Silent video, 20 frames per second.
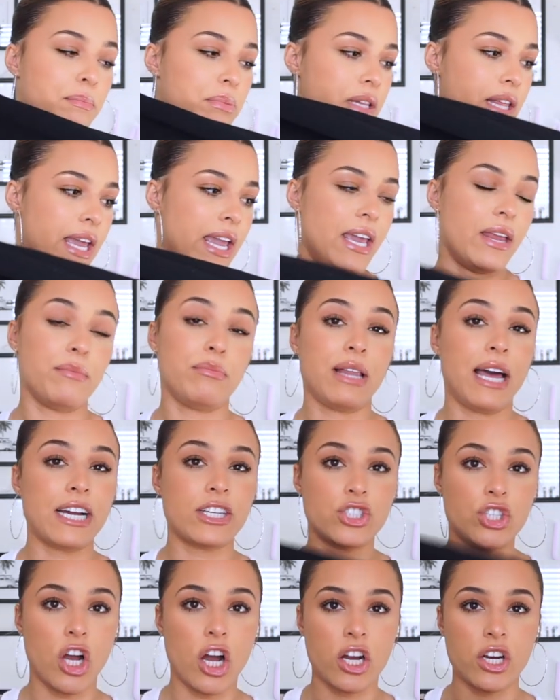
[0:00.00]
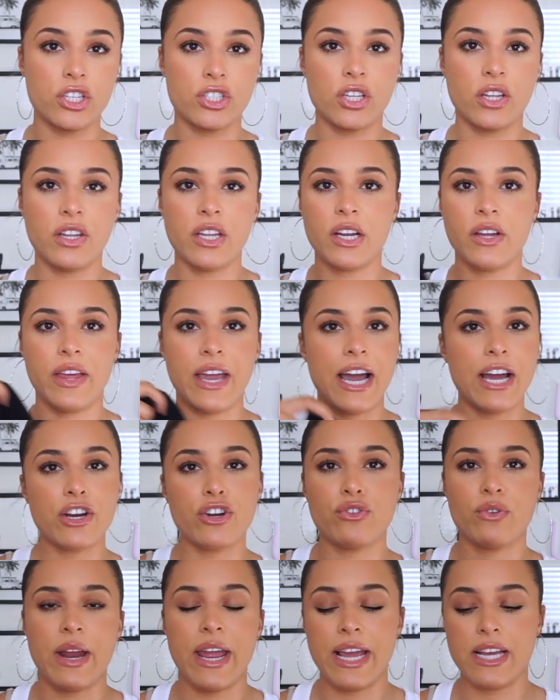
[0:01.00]
plain black joggers on there. They had
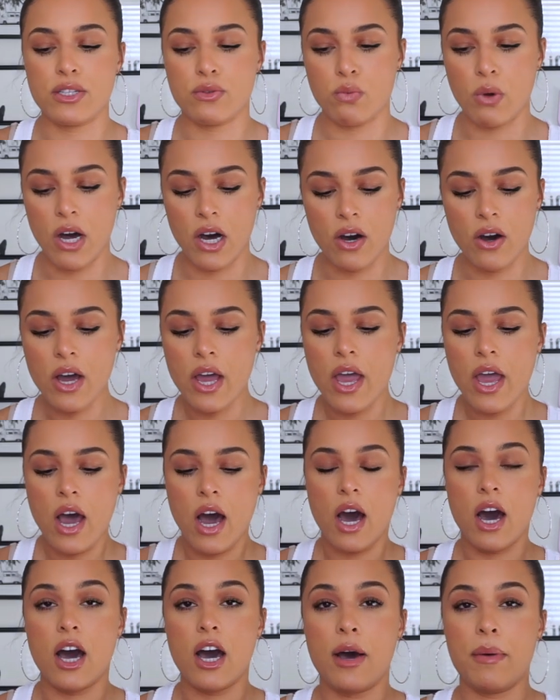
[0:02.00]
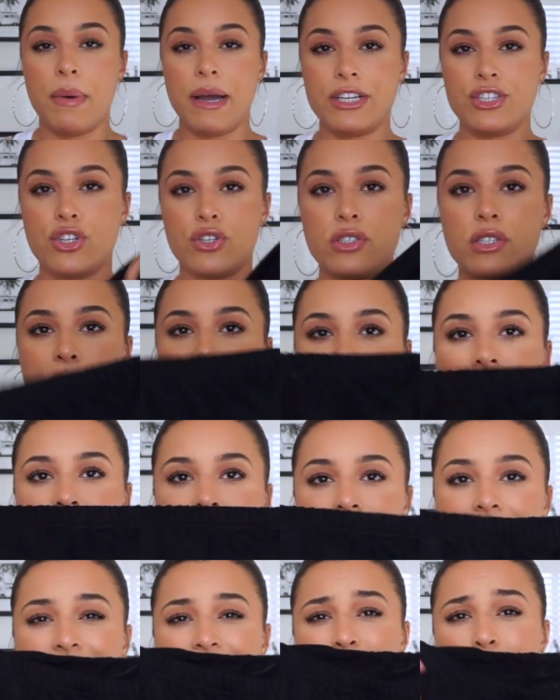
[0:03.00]
gray as well. Um, I chose the black
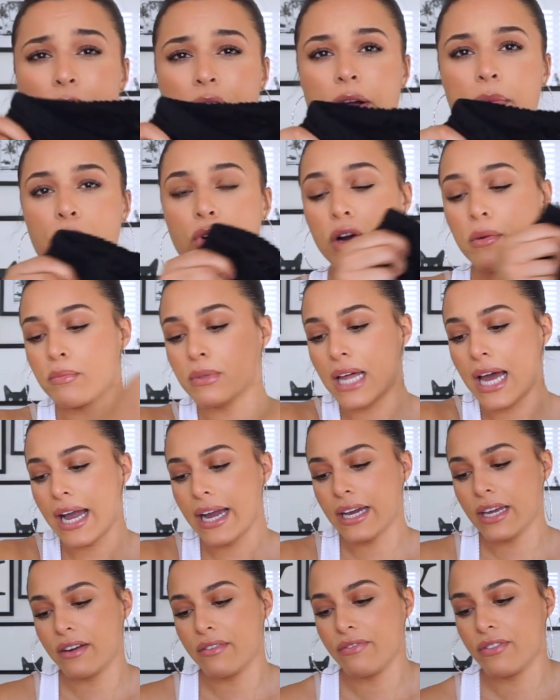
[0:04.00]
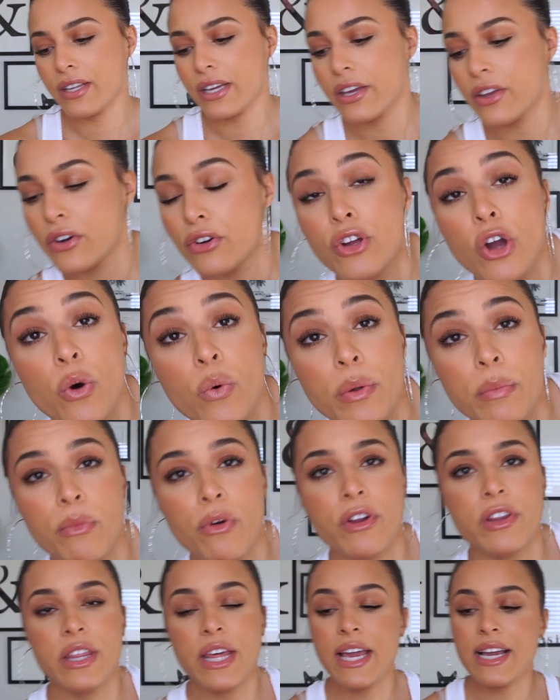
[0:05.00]
because I wear more black and I feel like it would go with
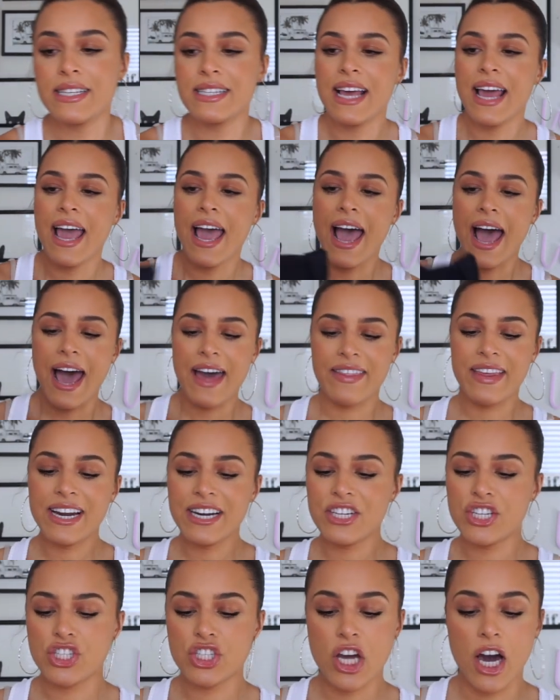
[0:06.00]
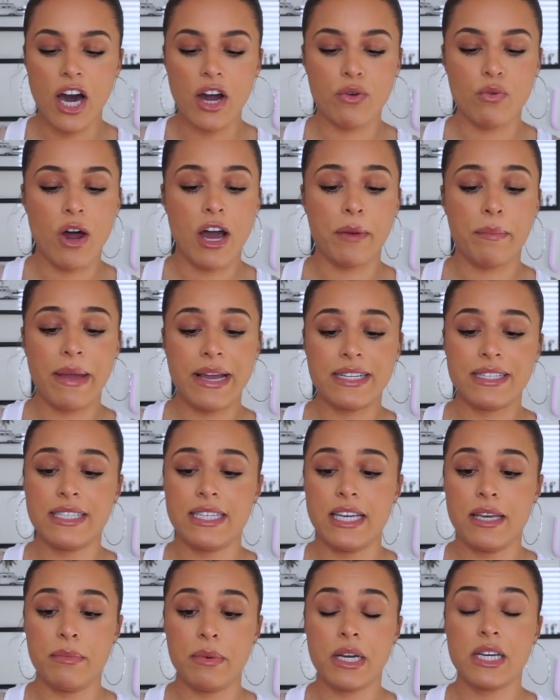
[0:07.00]
more things. And then I just got a Rock Band
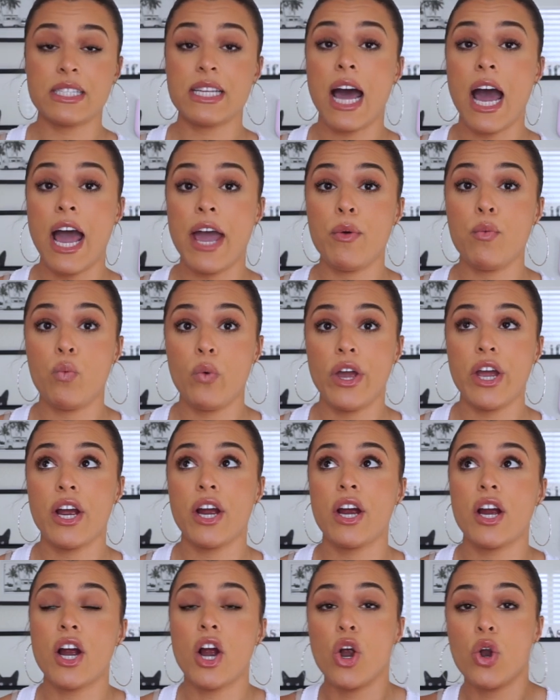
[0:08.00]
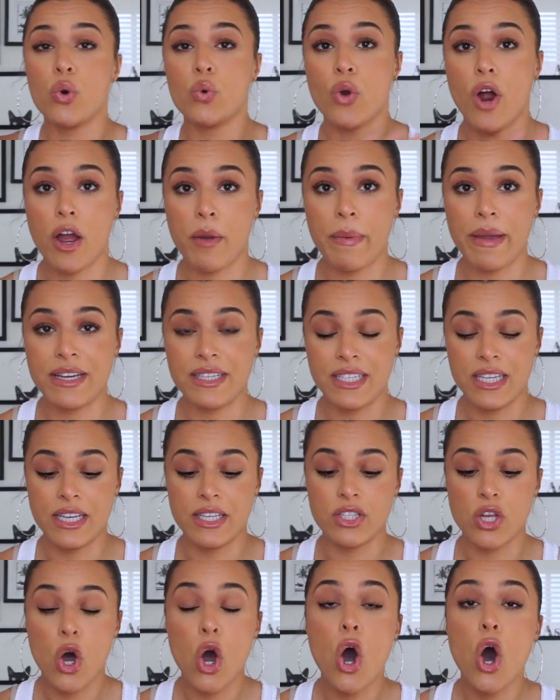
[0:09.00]
tee because I wear Rock Band
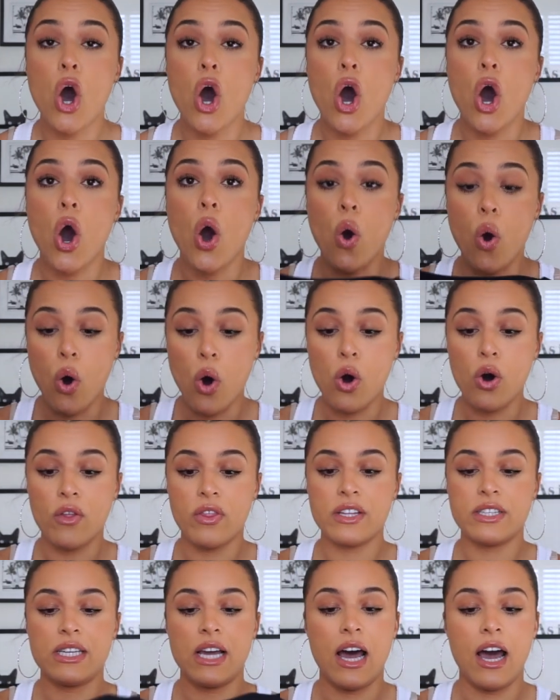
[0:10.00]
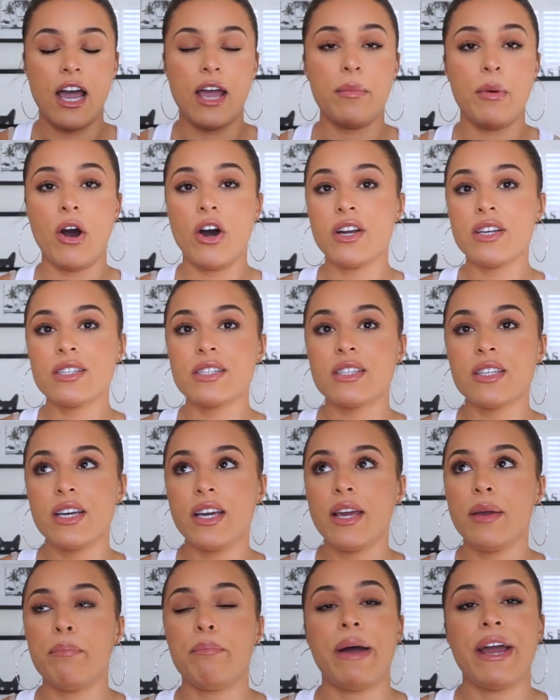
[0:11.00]
tees all the time.
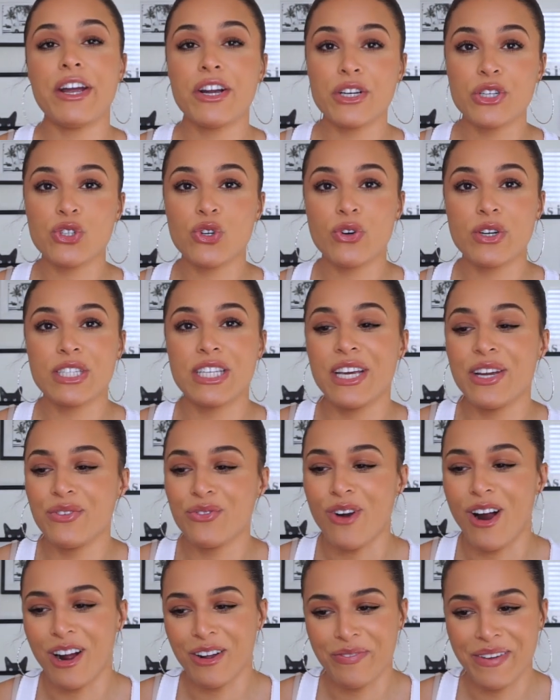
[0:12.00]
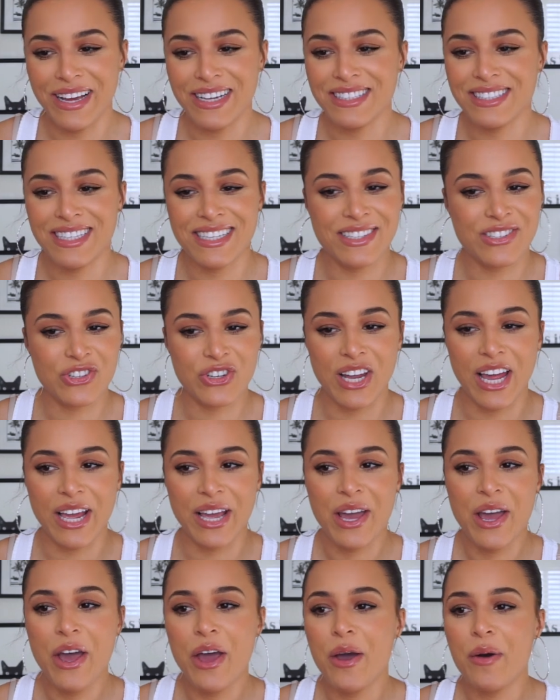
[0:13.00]
Honestly, biker shorts and rock band tees are like
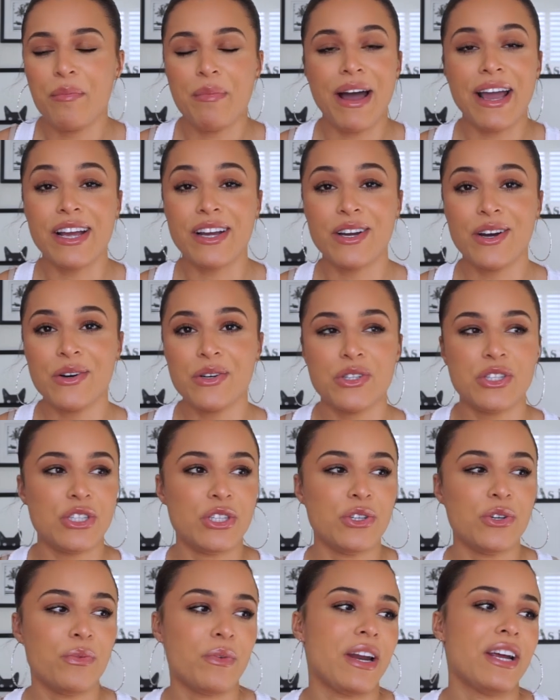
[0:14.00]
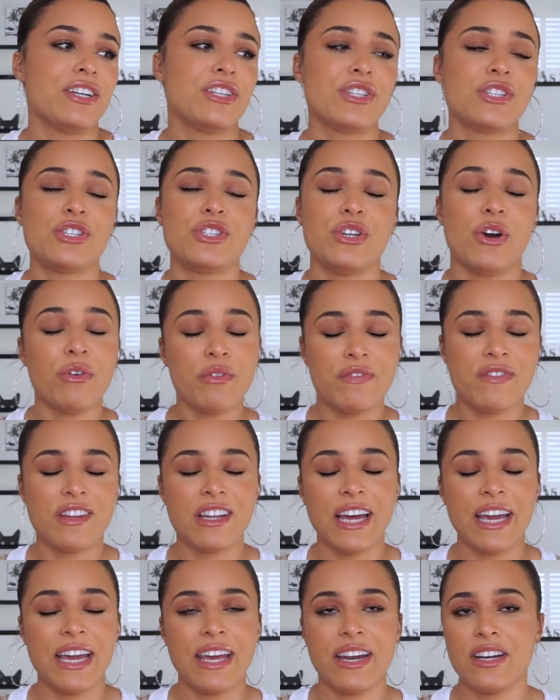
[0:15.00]
my go-to when I just don't feel
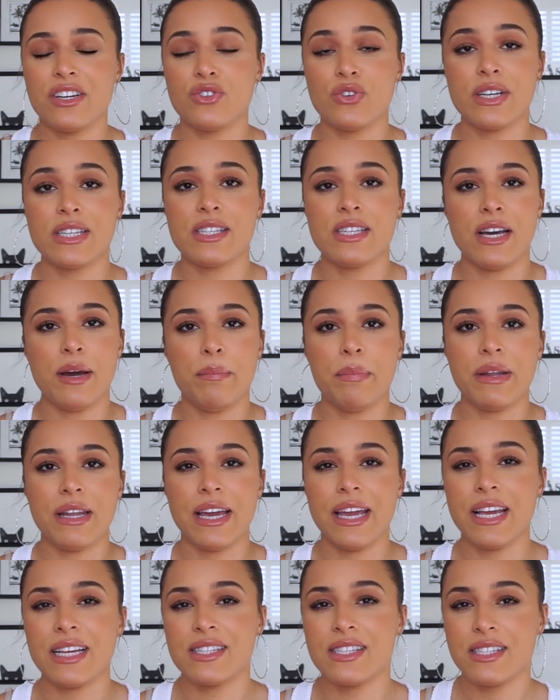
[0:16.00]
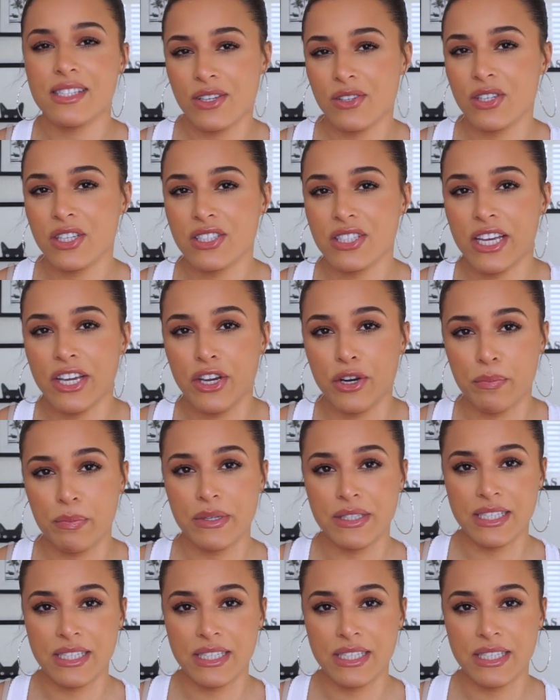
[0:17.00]
like getting dressed up, but like it still looks like you're put